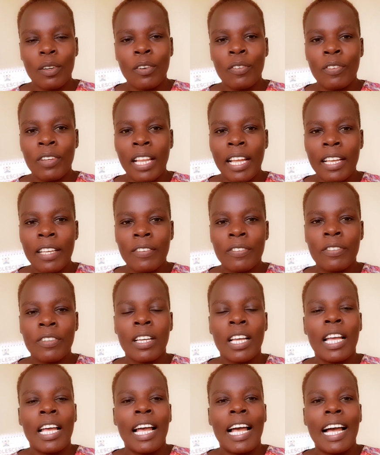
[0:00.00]
of
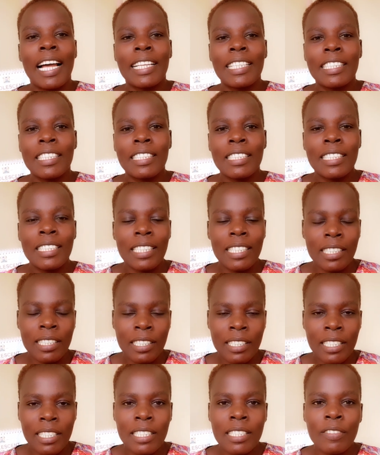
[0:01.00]
life. And
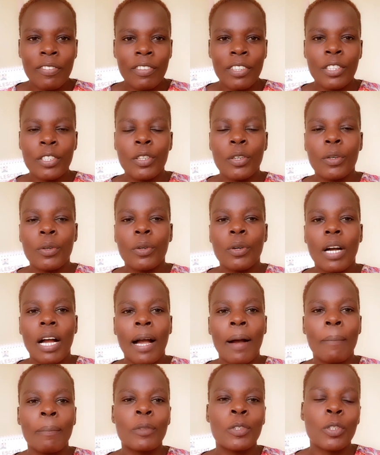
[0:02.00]
in this video,
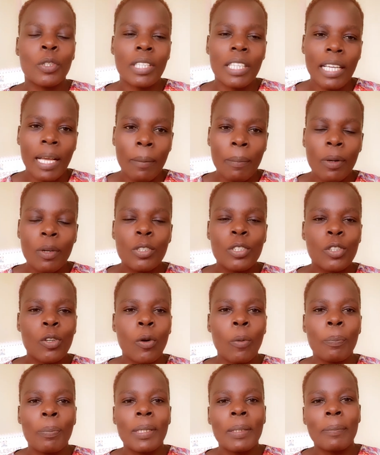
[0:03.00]
I'm talking about
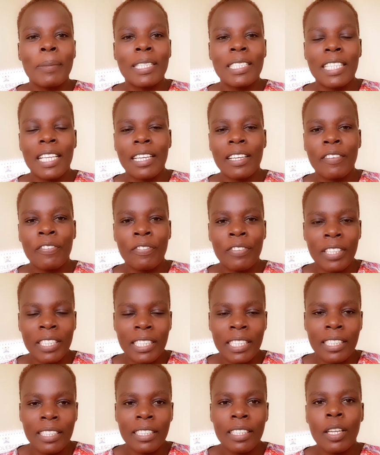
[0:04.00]
complementary
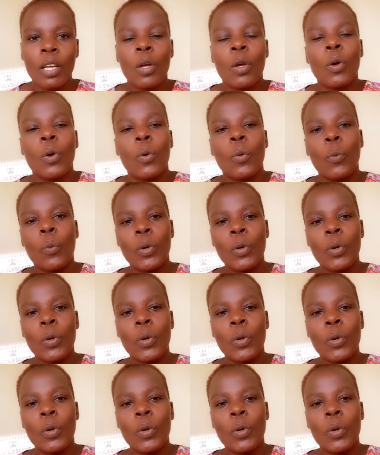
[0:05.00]
feeding,